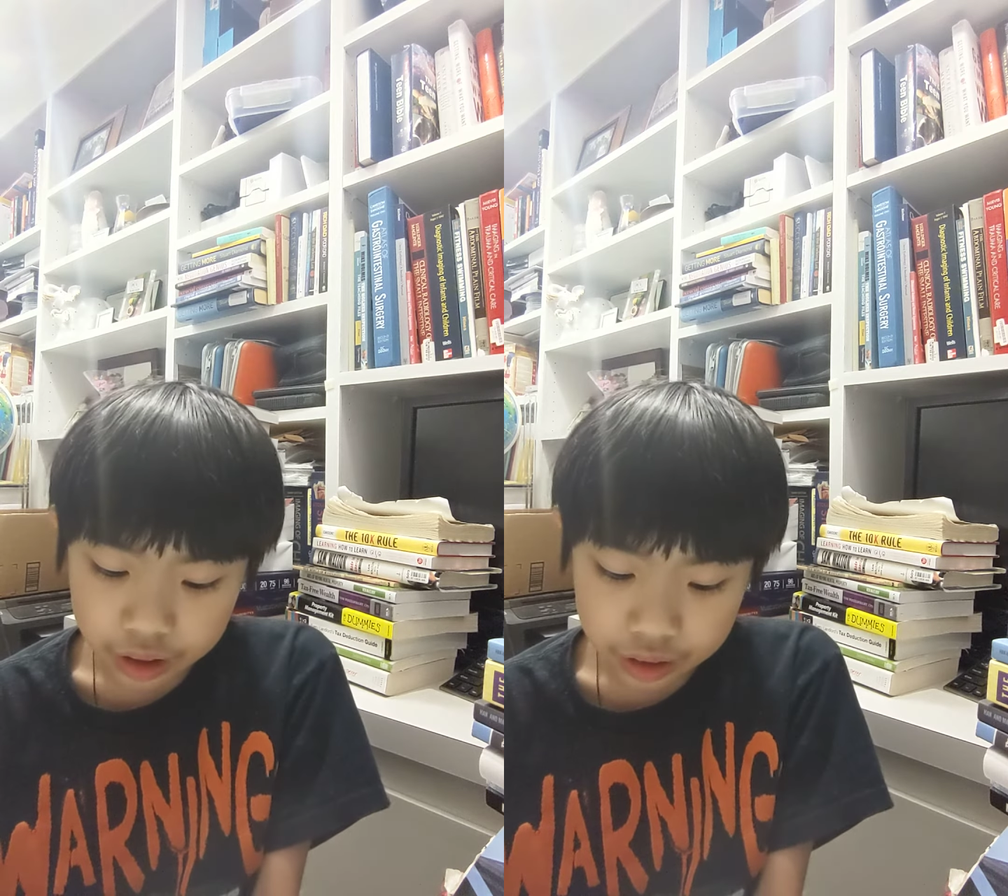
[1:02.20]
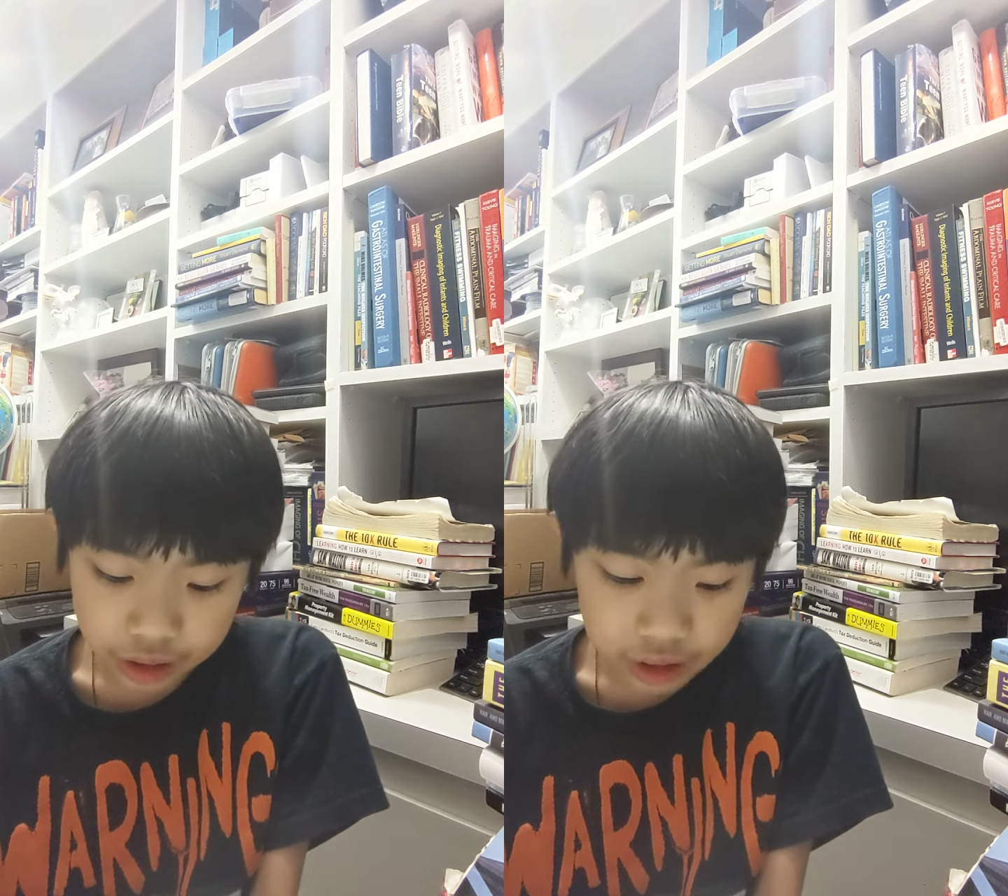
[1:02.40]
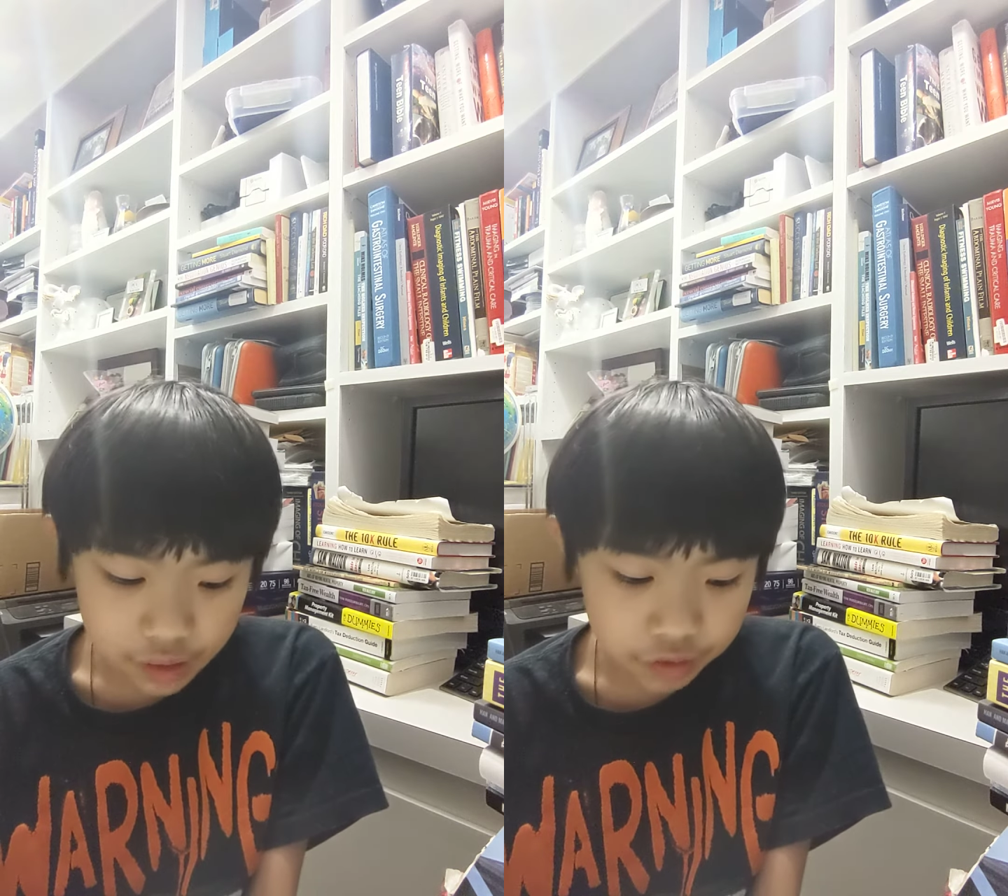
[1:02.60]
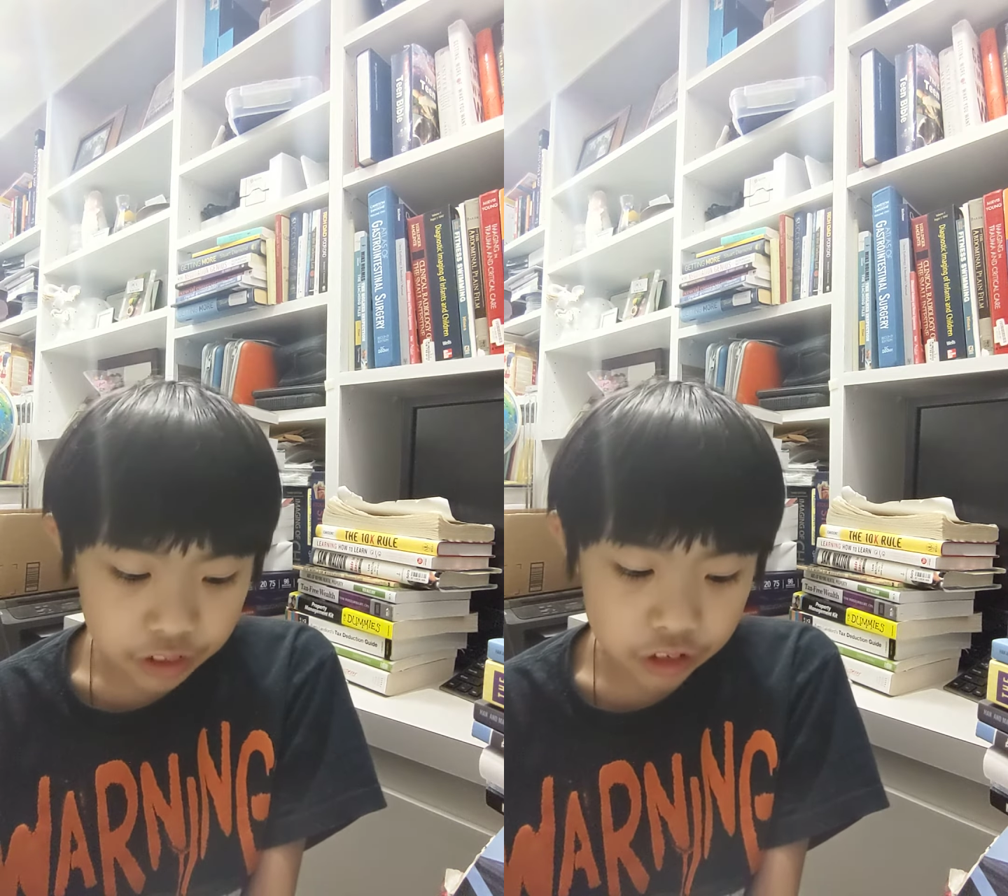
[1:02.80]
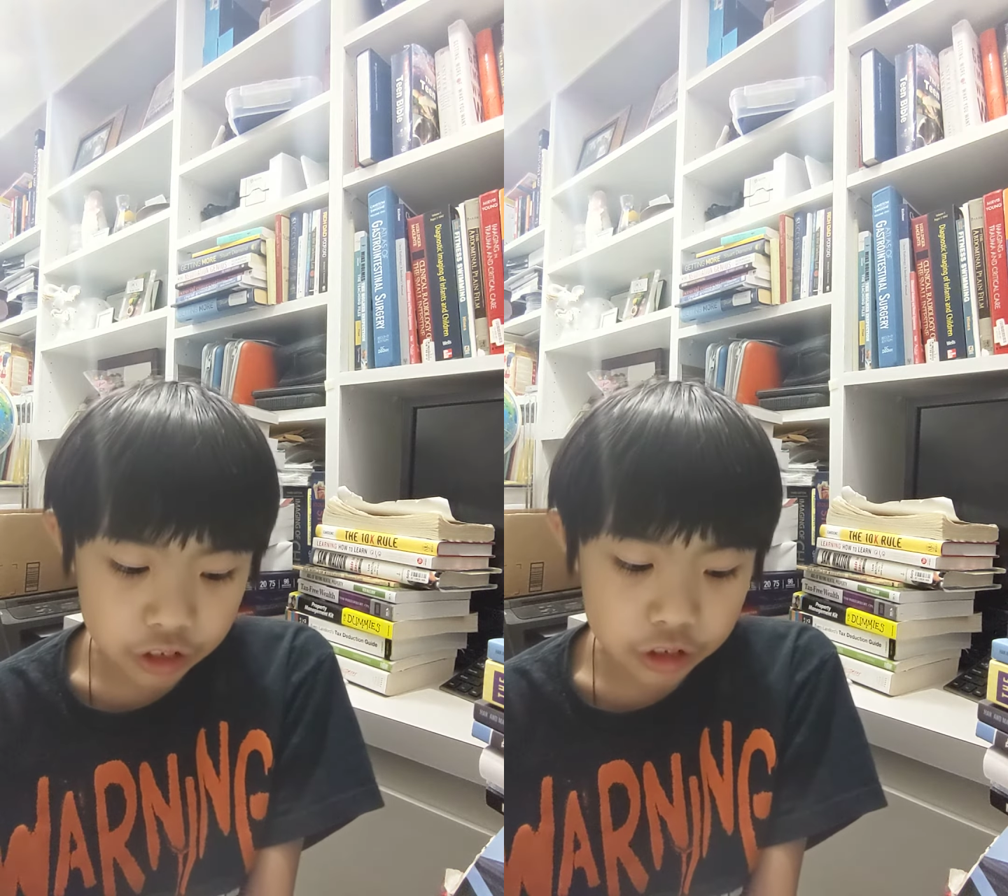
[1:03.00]
they lived
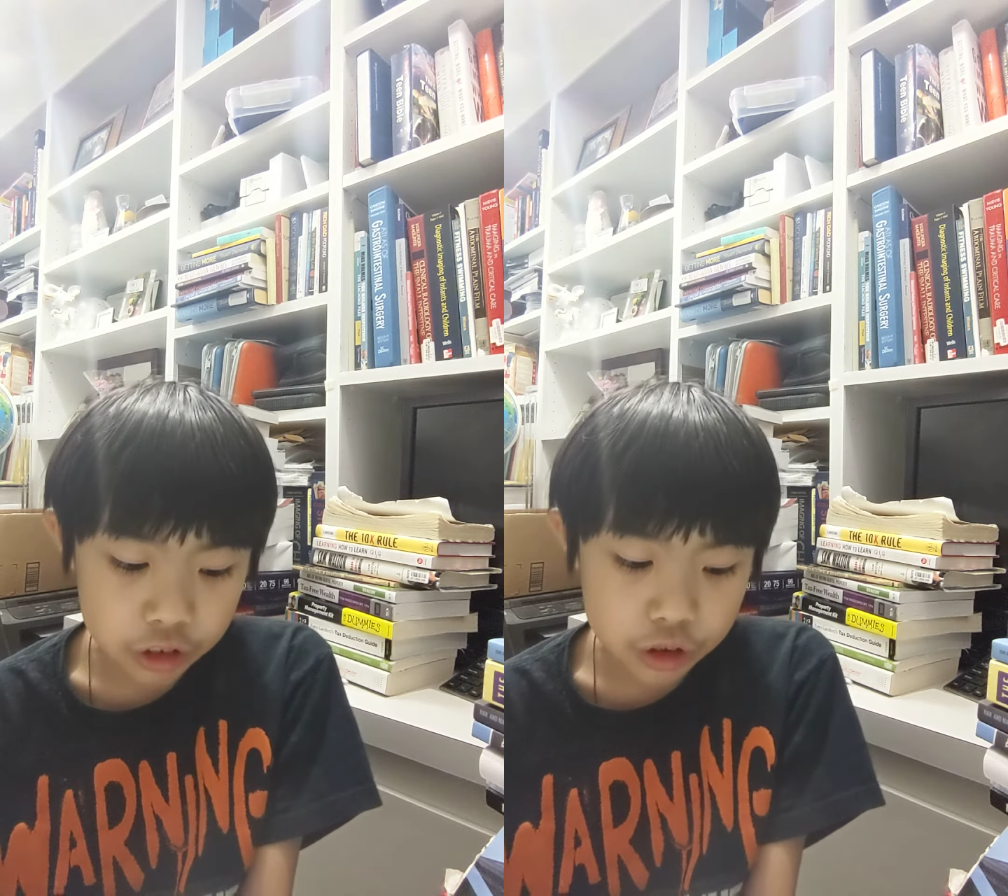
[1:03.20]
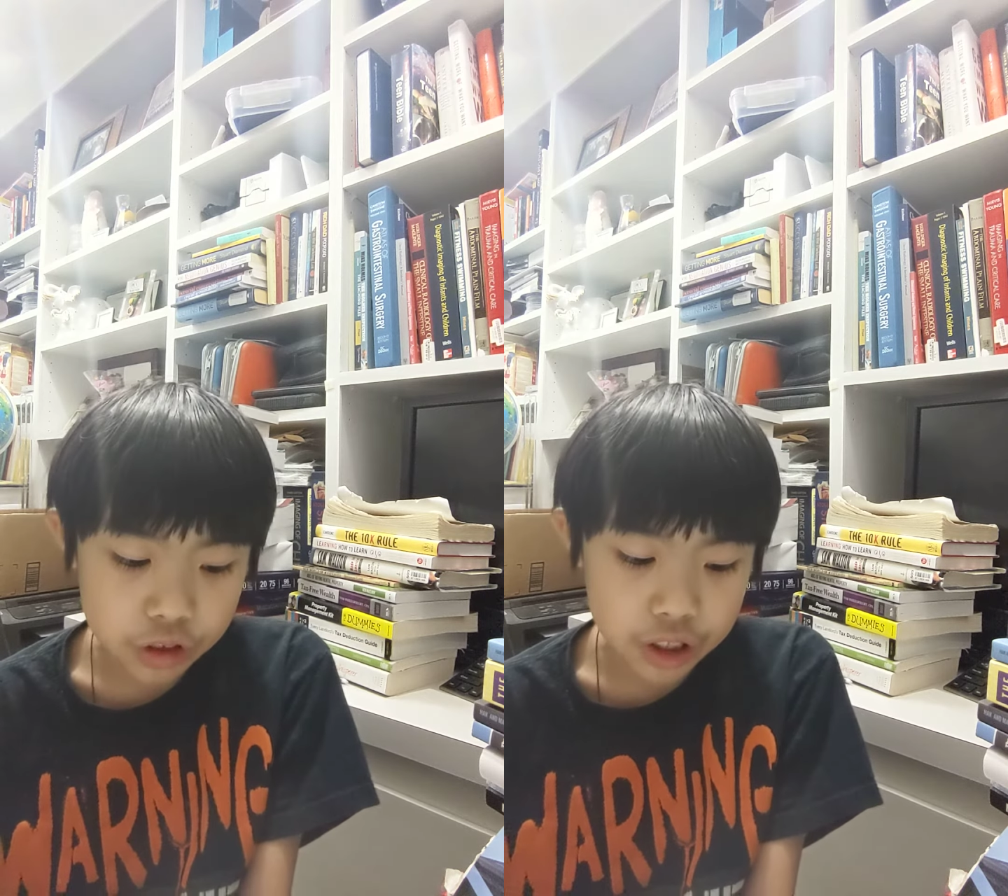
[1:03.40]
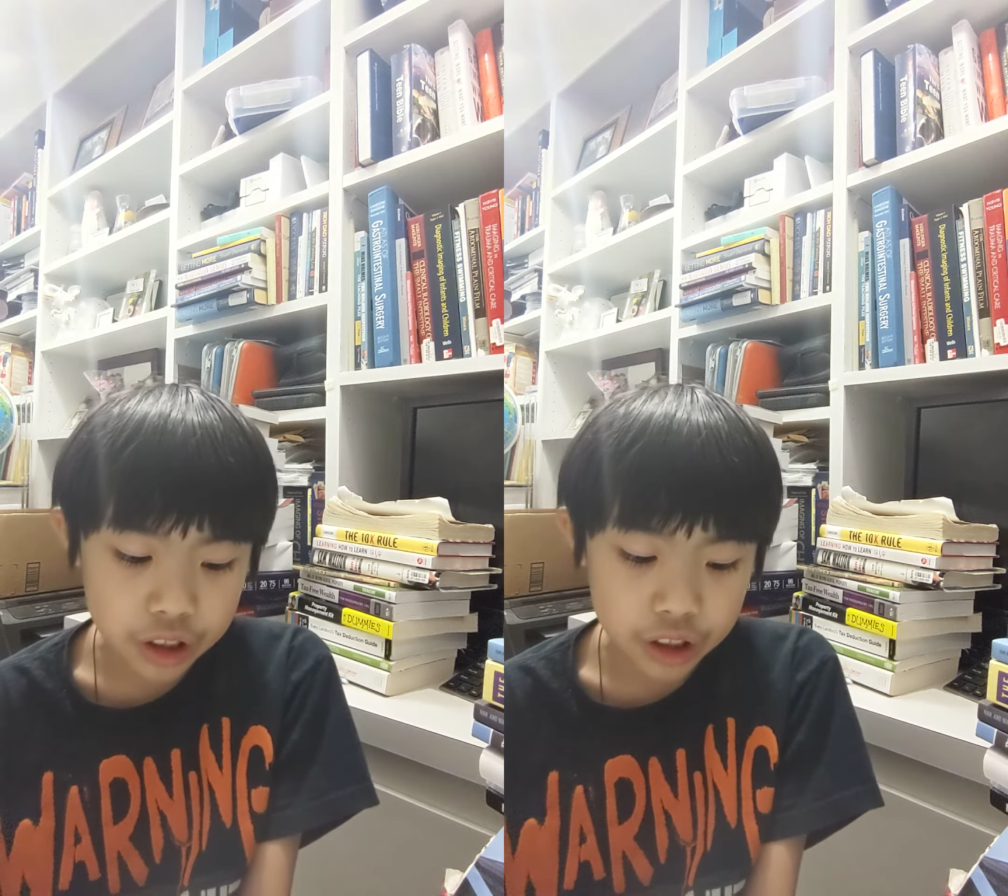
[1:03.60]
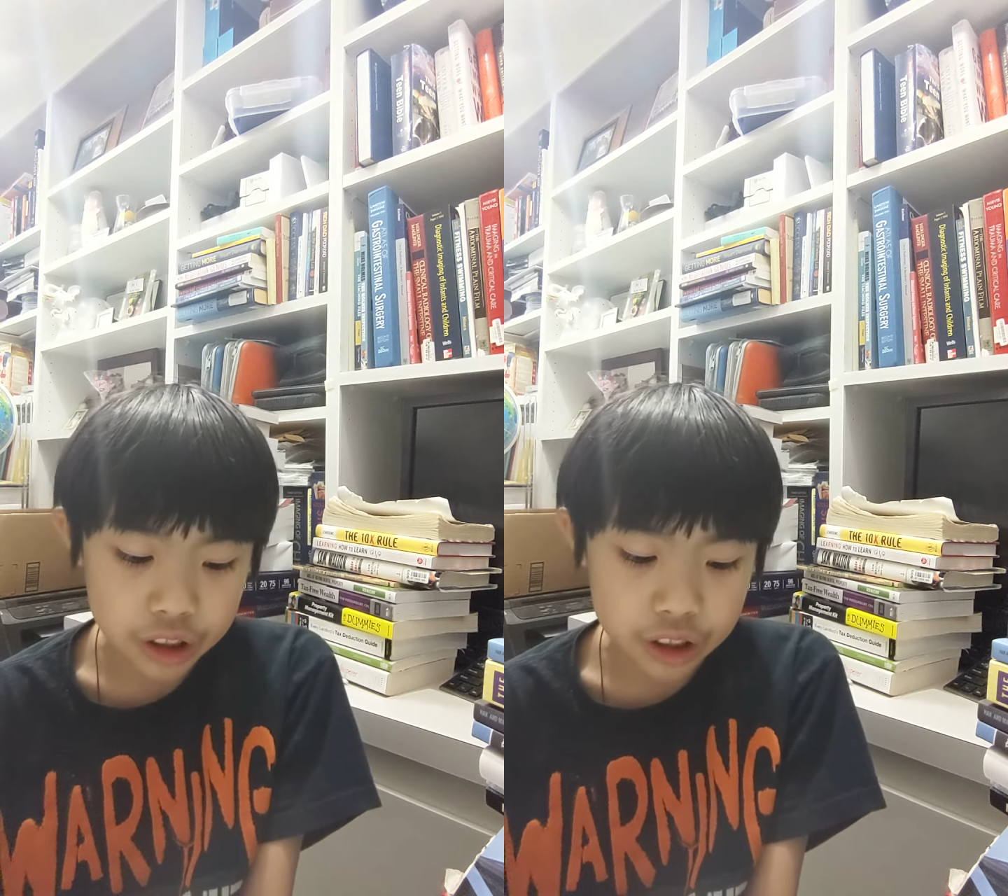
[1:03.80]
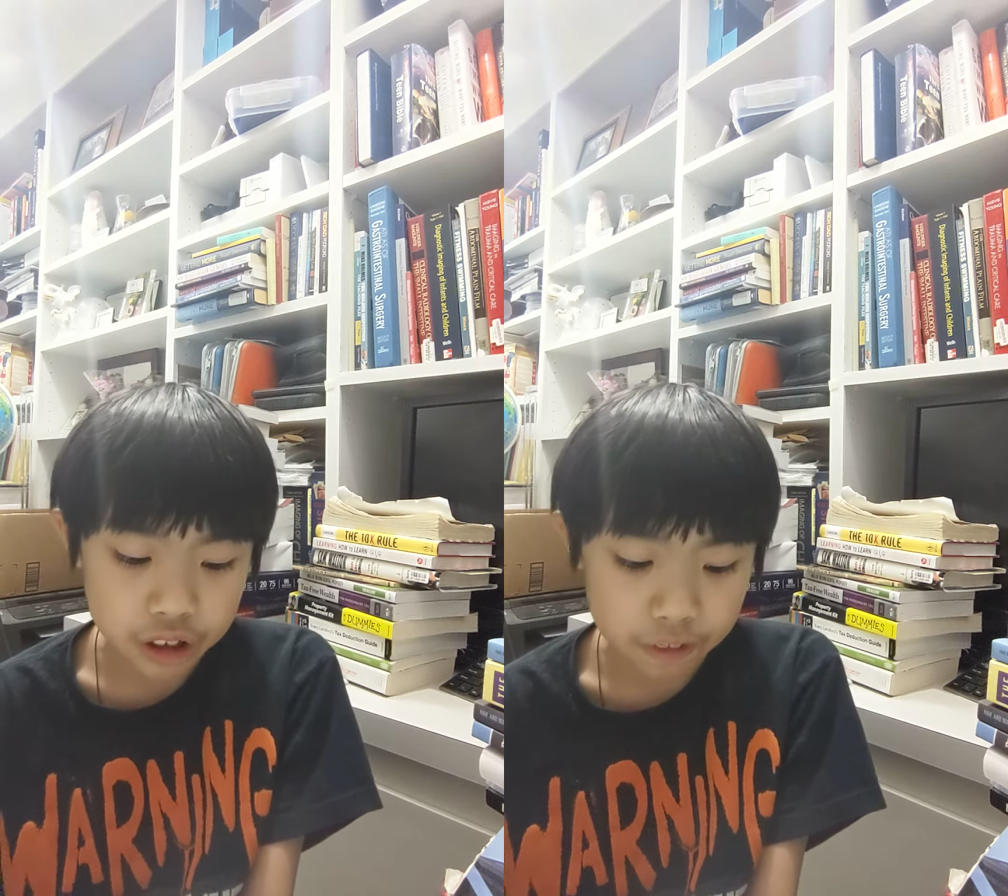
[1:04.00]
through two
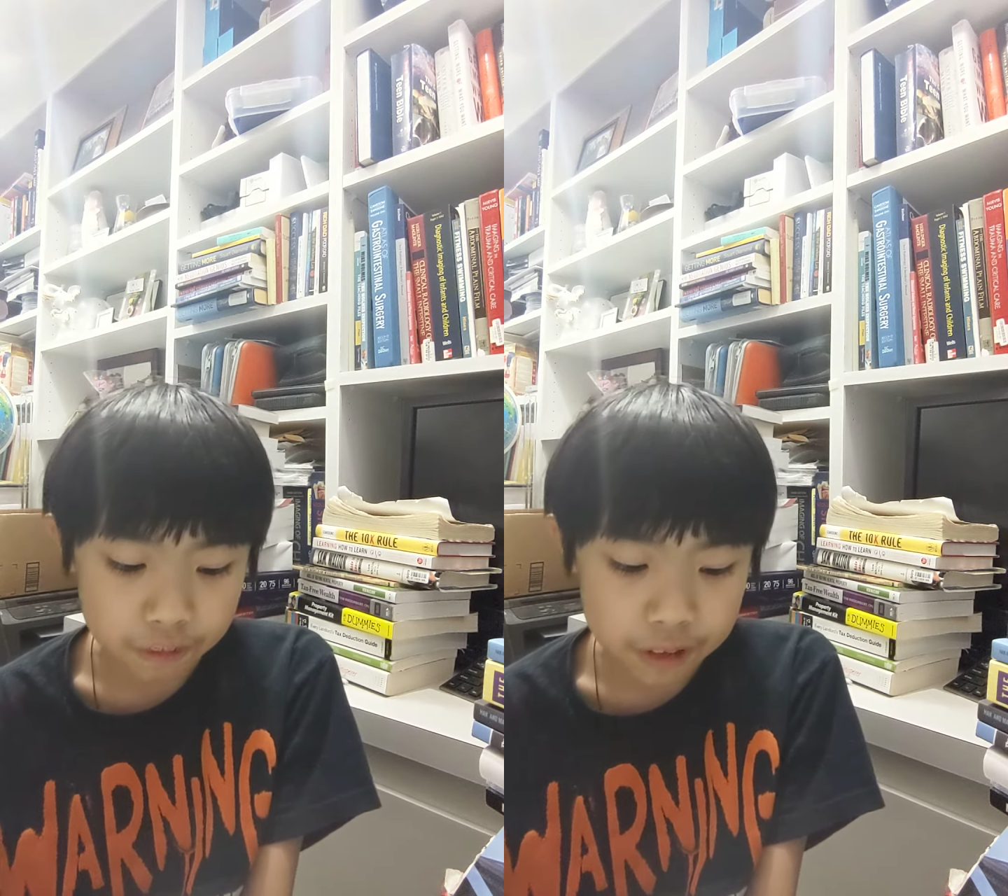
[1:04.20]
recessions and